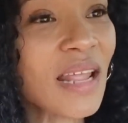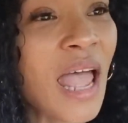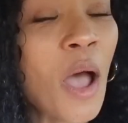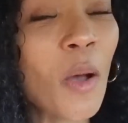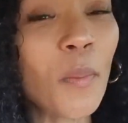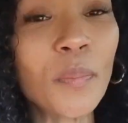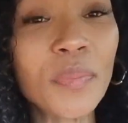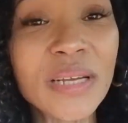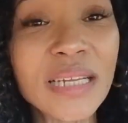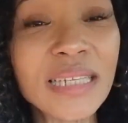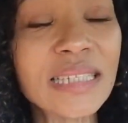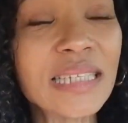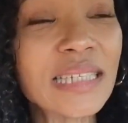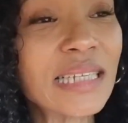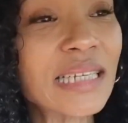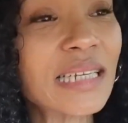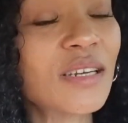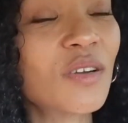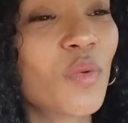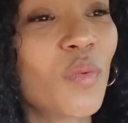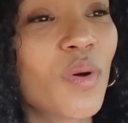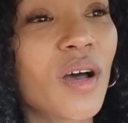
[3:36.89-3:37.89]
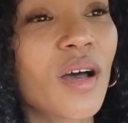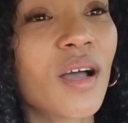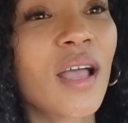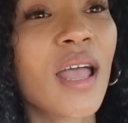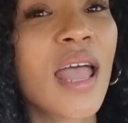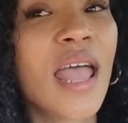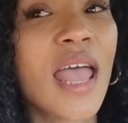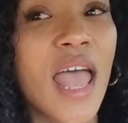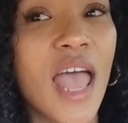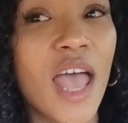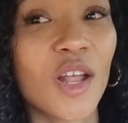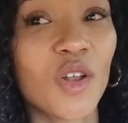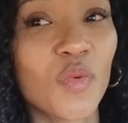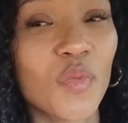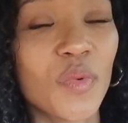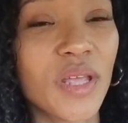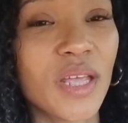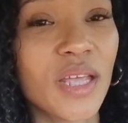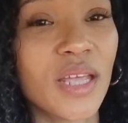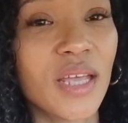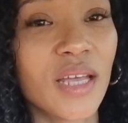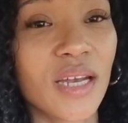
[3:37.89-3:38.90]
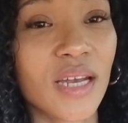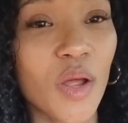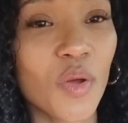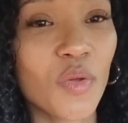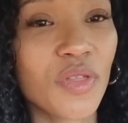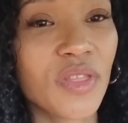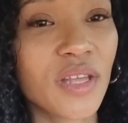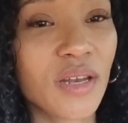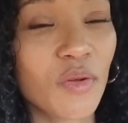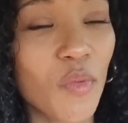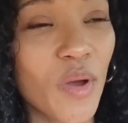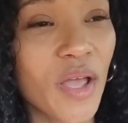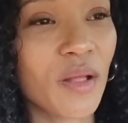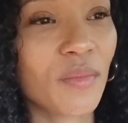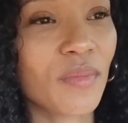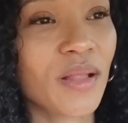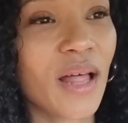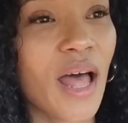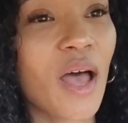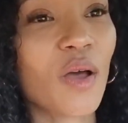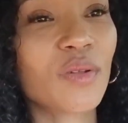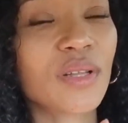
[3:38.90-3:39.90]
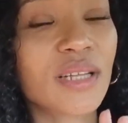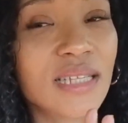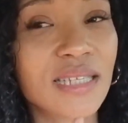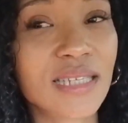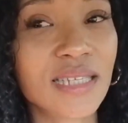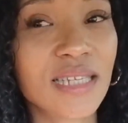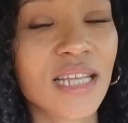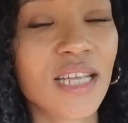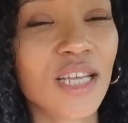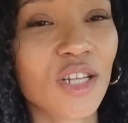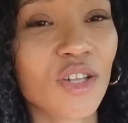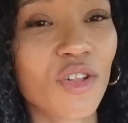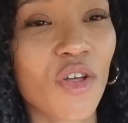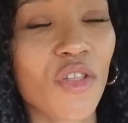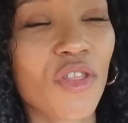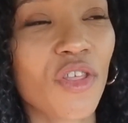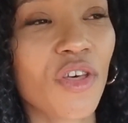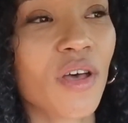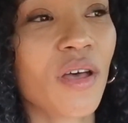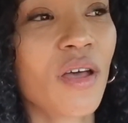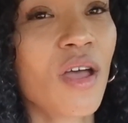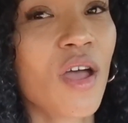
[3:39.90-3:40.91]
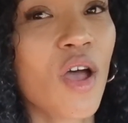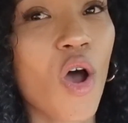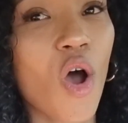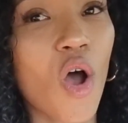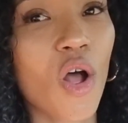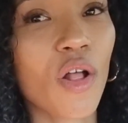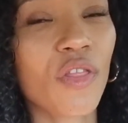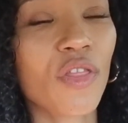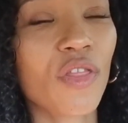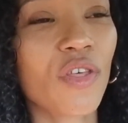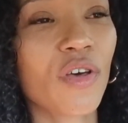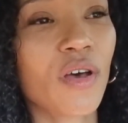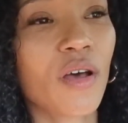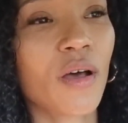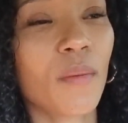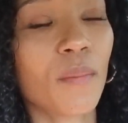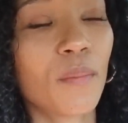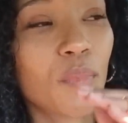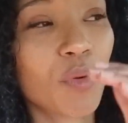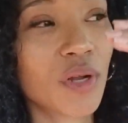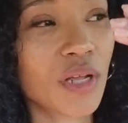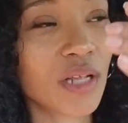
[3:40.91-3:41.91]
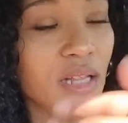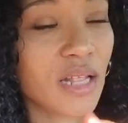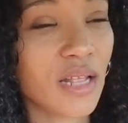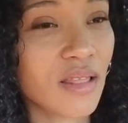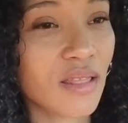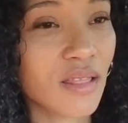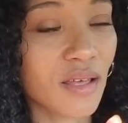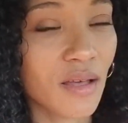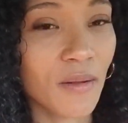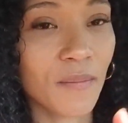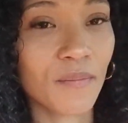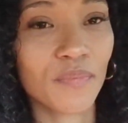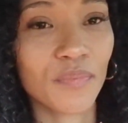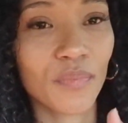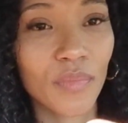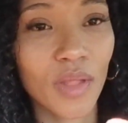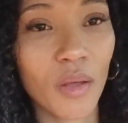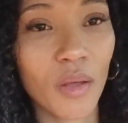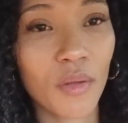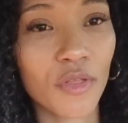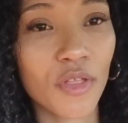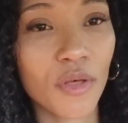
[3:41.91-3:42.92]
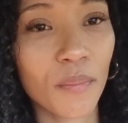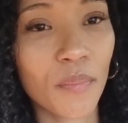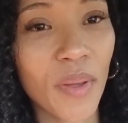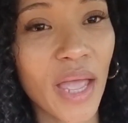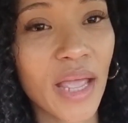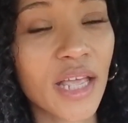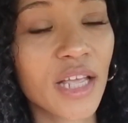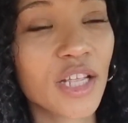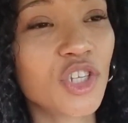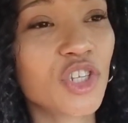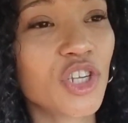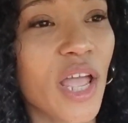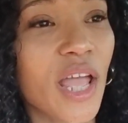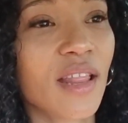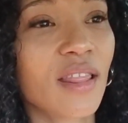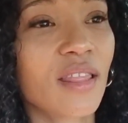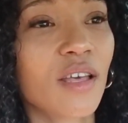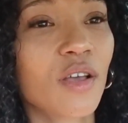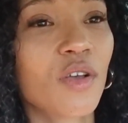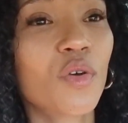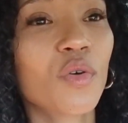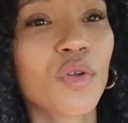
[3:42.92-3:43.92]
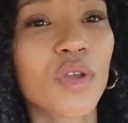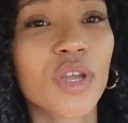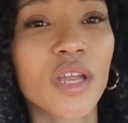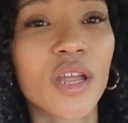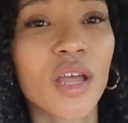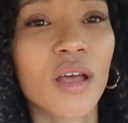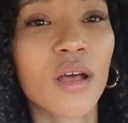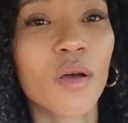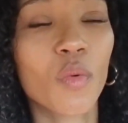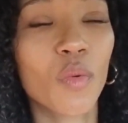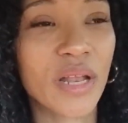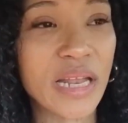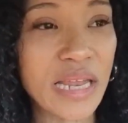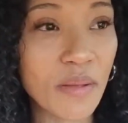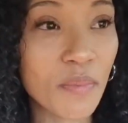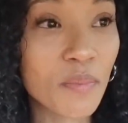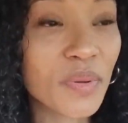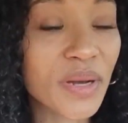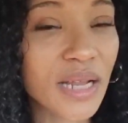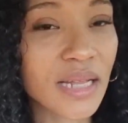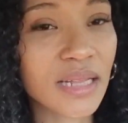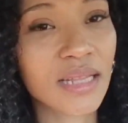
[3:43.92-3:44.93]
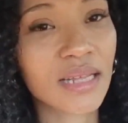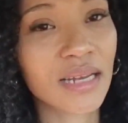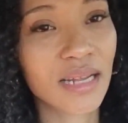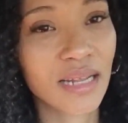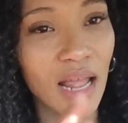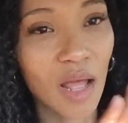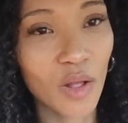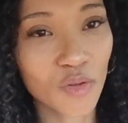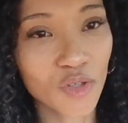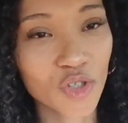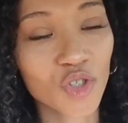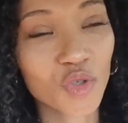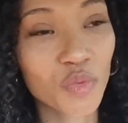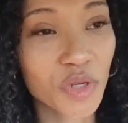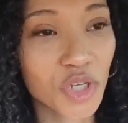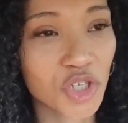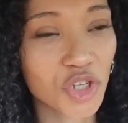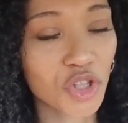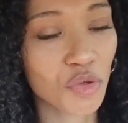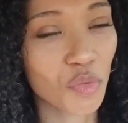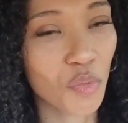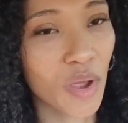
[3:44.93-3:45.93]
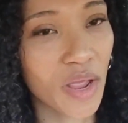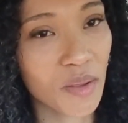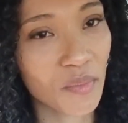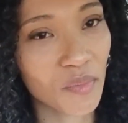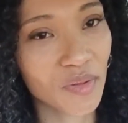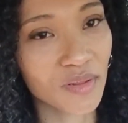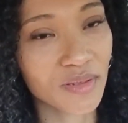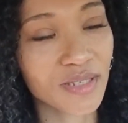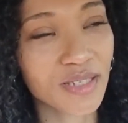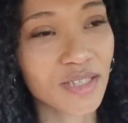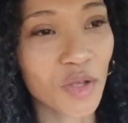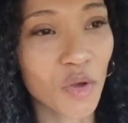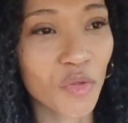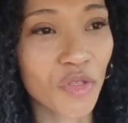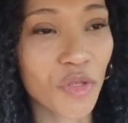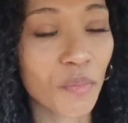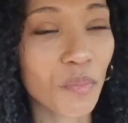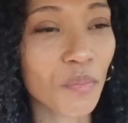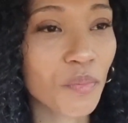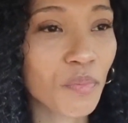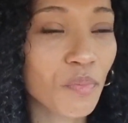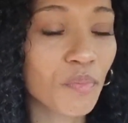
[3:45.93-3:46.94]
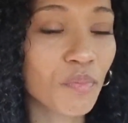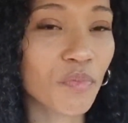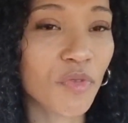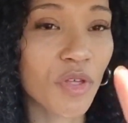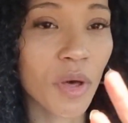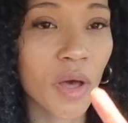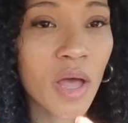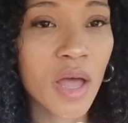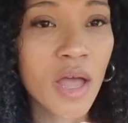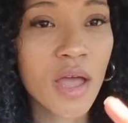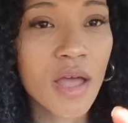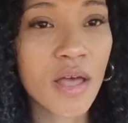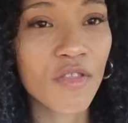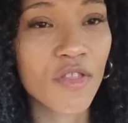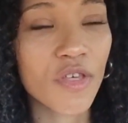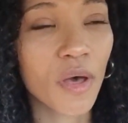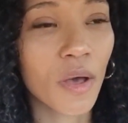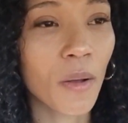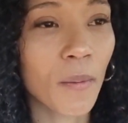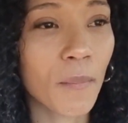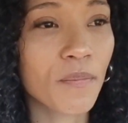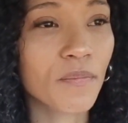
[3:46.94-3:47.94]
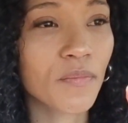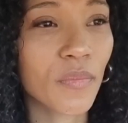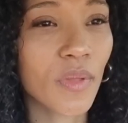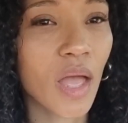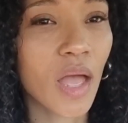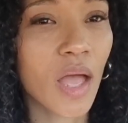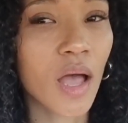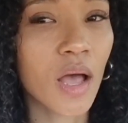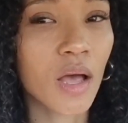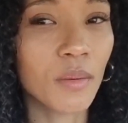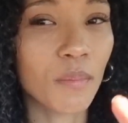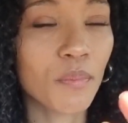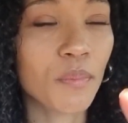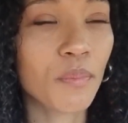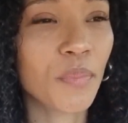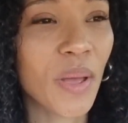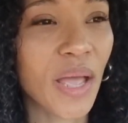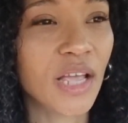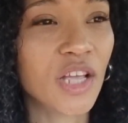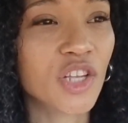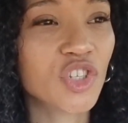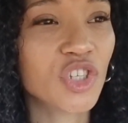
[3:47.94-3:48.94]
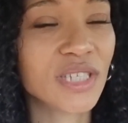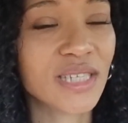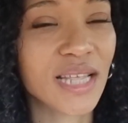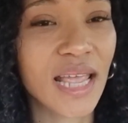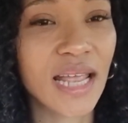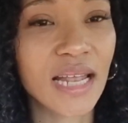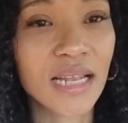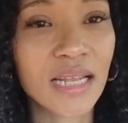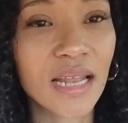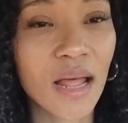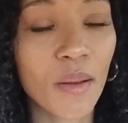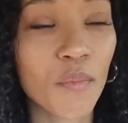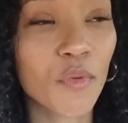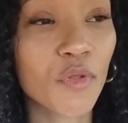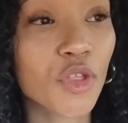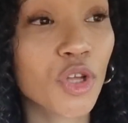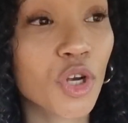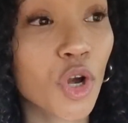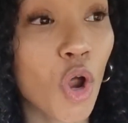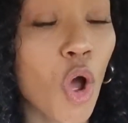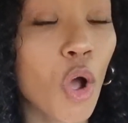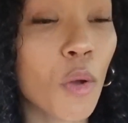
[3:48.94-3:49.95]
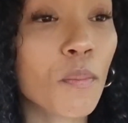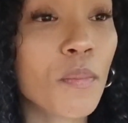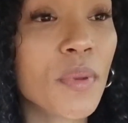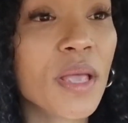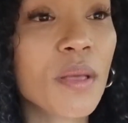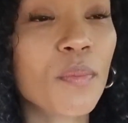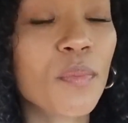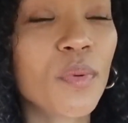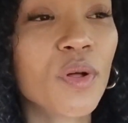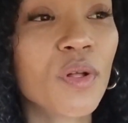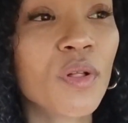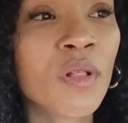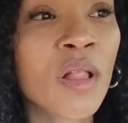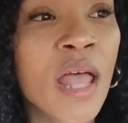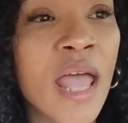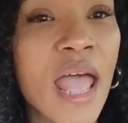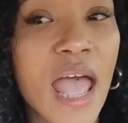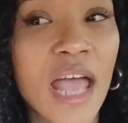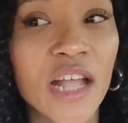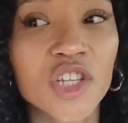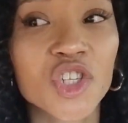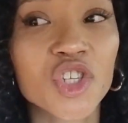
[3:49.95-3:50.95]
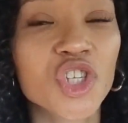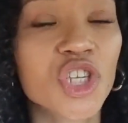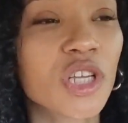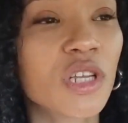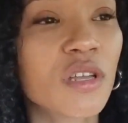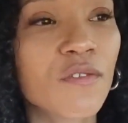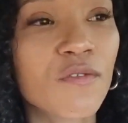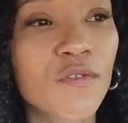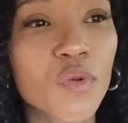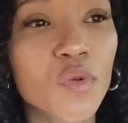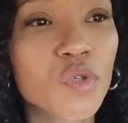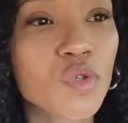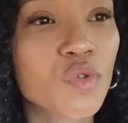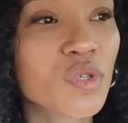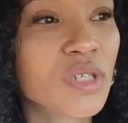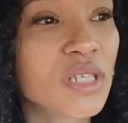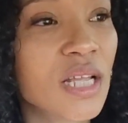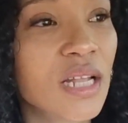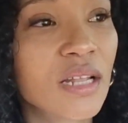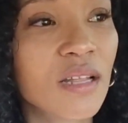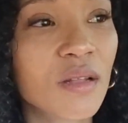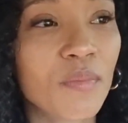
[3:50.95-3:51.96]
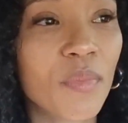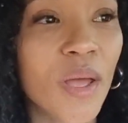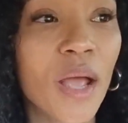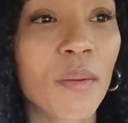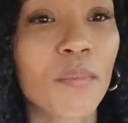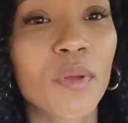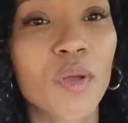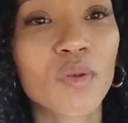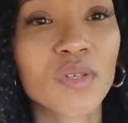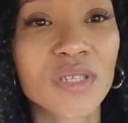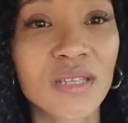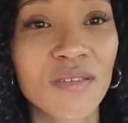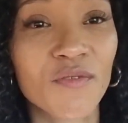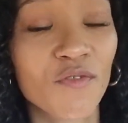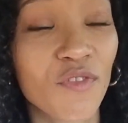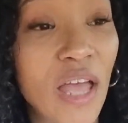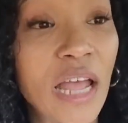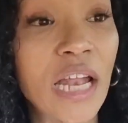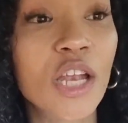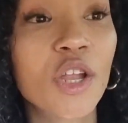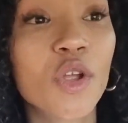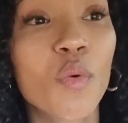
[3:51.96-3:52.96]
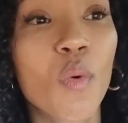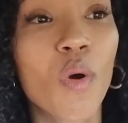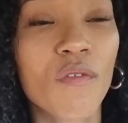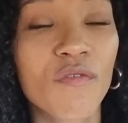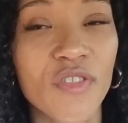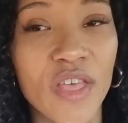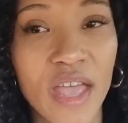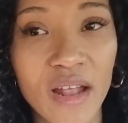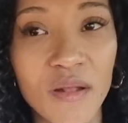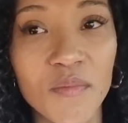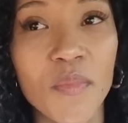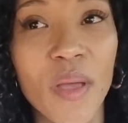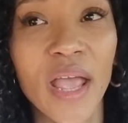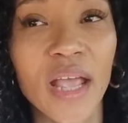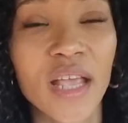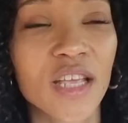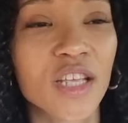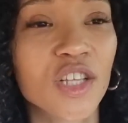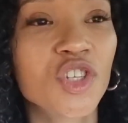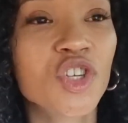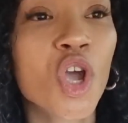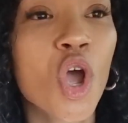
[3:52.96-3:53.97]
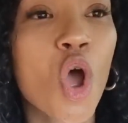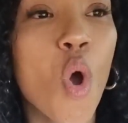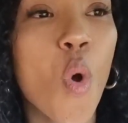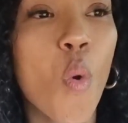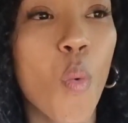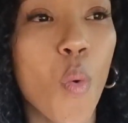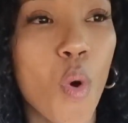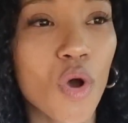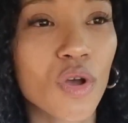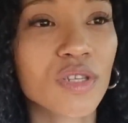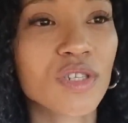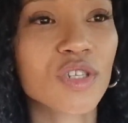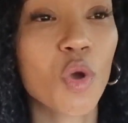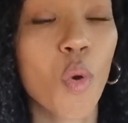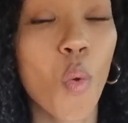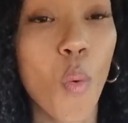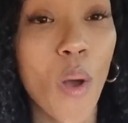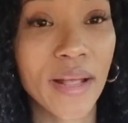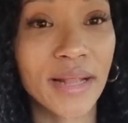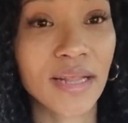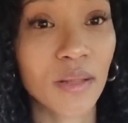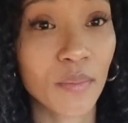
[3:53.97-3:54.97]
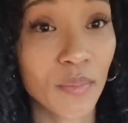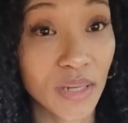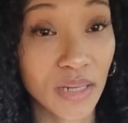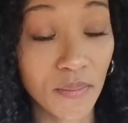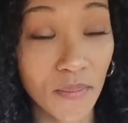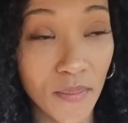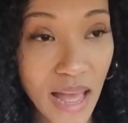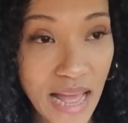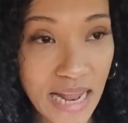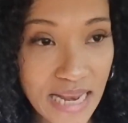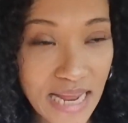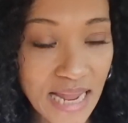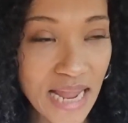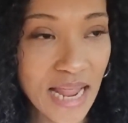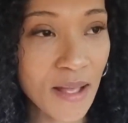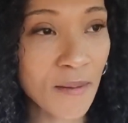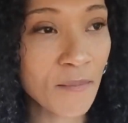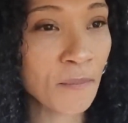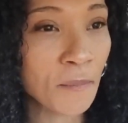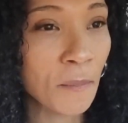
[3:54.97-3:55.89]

Our printer didn't work, and we wrote the waybill out and stick it on the on the put it in the the package, and the courier when he printed it out switched the waybill. So the the the uh, packages ended up with the wrong people and she refused to send it back because the value of that package was quite a bit of money